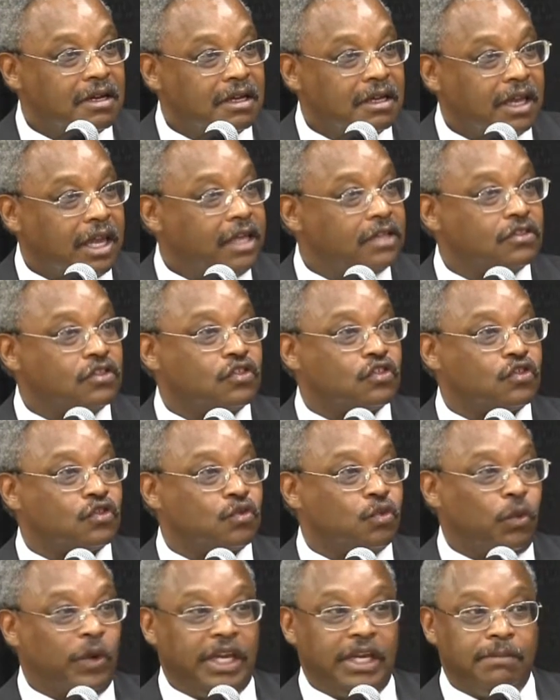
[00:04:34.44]
can
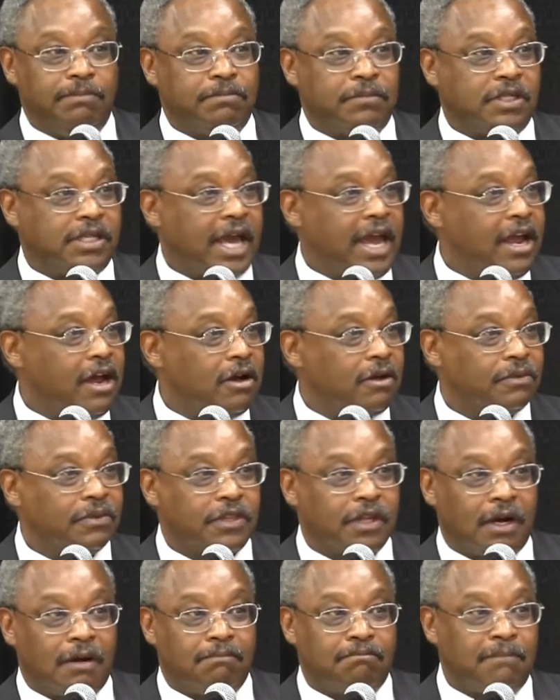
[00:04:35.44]
sweep down
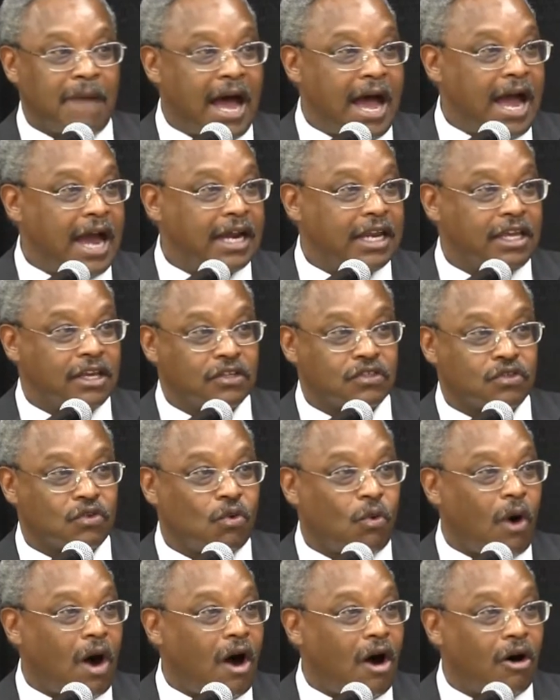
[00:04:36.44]
the mightiest
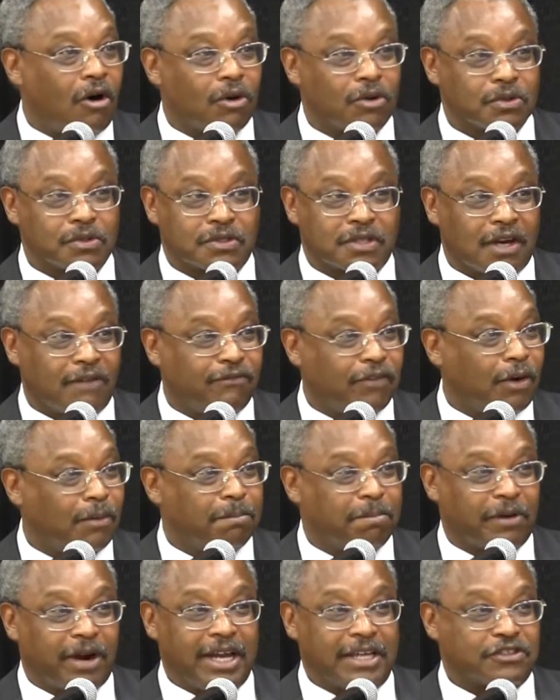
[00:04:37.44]
walls of
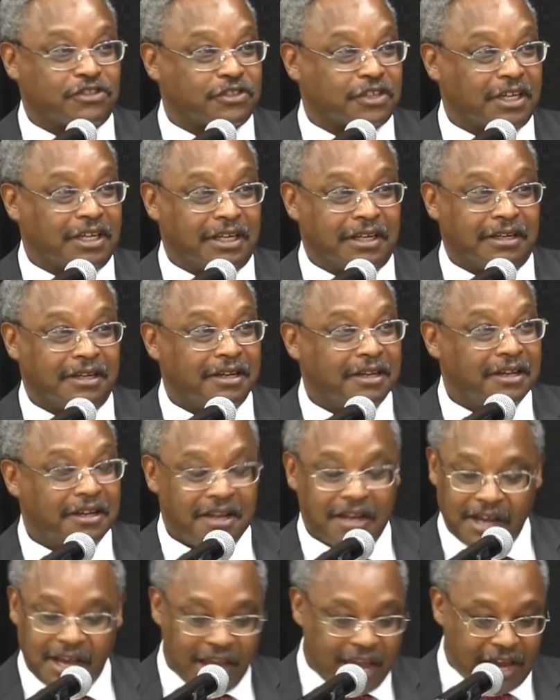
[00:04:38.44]
oppression
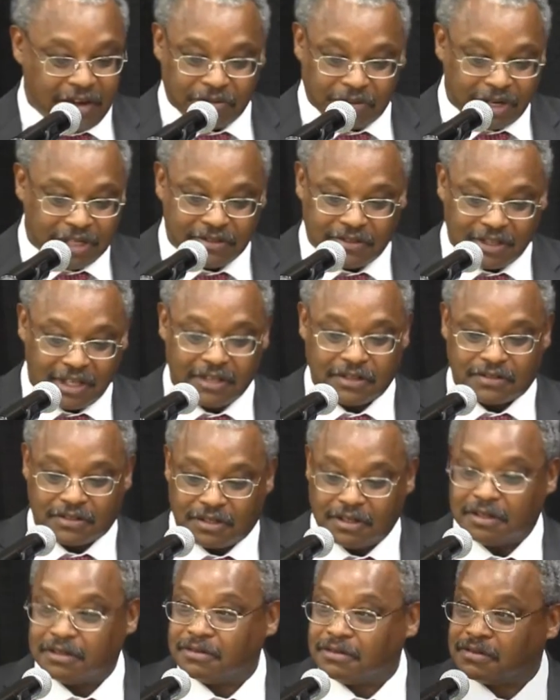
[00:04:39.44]
and
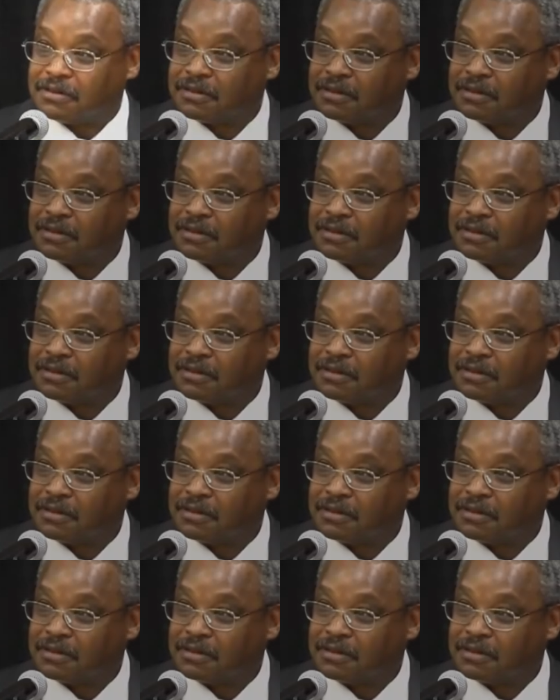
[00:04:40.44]
resistance.